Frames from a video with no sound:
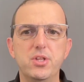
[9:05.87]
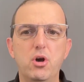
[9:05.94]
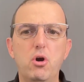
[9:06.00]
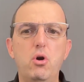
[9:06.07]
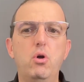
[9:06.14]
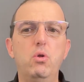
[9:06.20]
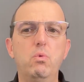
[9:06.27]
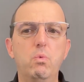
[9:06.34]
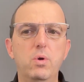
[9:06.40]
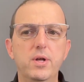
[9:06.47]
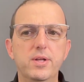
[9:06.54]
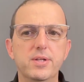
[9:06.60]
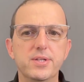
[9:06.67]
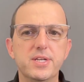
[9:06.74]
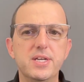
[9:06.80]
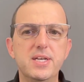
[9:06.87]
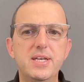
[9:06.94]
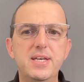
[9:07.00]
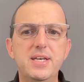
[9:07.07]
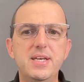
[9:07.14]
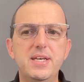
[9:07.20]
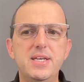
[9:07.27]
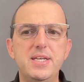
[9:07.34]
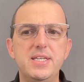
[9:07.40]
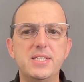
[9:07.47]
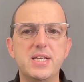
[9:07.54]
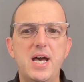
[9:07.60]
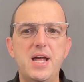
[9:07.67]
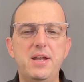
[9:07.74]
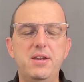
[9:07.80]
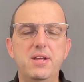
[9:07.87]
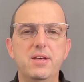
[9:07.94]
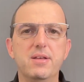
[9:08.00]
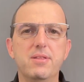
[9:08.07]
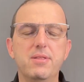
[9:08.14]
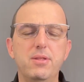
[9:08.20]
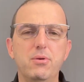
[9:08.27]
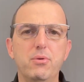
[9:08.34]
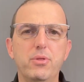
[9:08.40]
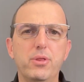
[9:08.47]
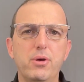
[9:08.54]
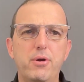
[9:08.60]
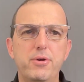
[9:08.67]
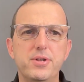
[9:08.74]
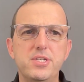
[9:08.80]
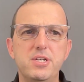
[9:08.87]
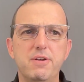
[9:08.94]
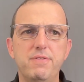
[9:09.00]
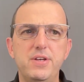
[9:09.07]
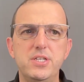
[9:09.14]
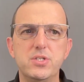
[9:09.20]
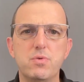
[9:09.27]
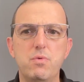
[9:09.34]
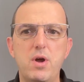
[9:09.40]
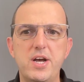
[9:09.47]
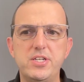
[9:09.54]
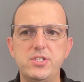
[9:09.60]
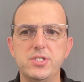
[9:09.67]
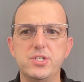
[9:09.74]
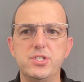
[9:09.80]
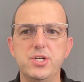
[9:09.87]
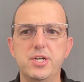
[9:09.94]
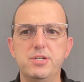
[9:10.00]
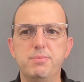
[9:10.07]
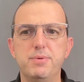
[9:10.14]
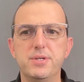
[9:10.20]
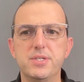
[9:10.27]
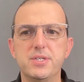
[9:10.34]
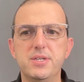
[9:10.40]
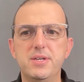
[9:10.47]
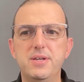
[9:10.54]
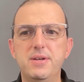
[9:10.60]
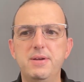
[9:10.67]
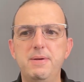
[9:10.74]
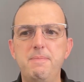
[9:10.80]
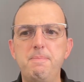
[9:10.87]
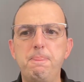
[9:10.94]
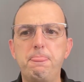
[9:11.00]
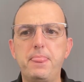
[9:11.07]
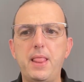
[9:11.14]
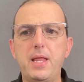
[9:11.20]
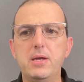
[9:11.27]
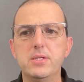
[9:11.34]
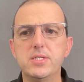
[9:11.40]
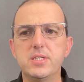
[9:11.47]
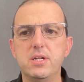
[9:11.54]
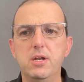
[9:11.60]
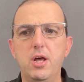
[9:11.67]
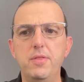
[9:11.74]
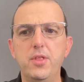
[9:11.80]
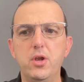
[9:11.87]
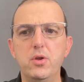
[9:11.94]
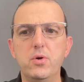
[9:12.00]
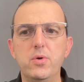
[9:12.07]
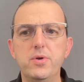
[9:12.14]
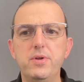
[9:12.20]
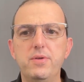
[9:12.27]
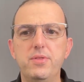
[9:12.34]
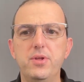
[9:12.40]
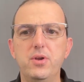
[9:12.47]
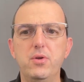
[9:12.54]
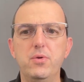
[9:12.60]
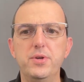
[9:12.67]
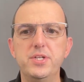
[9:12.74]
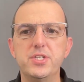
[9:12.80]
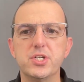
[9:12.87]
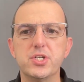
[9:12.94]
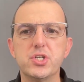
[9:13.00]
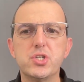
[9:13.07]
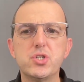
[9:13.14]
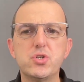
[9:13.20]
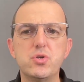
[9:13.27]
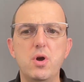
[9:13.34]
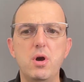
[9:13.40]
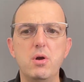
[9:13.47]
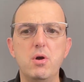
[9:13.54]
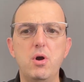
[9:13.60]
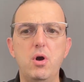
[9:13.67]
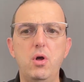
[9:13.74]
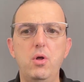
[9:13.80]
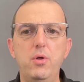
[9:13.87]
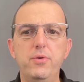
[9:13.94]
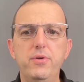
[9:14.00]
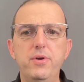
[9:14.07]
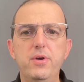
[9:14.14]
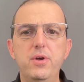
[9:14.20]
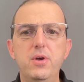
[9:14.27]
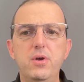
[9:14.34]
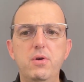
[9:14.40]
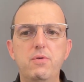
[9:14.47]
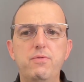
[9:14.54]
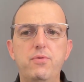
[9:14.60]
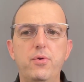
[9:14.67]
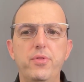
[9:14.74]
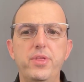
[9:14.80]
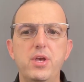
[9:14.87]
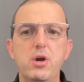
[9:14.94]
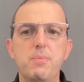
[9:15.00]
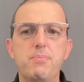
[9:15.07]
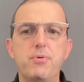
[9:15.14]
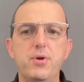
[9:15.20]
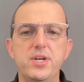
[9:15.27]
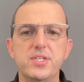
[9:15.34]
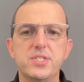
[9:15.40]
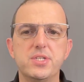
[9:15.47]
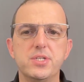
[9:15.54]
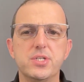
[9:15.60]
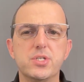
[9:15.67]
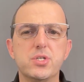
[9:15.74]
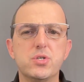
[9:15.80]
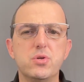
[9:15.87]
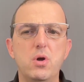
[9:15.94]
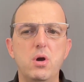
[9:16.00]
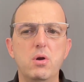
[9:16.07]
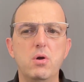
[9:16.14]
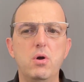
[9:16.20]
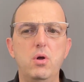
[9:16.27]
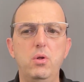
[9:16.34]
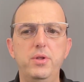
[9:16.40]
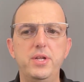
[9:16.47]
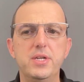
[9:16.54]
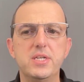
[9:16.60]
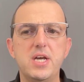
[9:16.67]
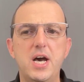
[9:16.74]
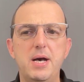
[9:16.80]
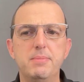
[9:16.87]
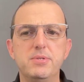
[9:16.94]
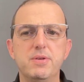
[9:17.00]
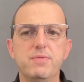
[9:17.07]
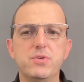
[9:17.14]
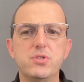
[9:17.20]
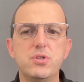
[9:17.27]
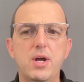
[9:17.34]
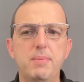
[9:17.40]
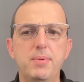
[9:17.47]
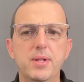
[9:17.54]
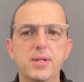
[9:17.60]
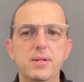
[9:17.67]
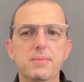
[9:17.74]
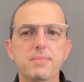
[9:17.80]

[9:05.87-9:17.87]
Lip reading: The whole world is under the authority of his righteous judgment. Still on the Lord is a stronghold for the oppressed, a stronghold in times of trouble.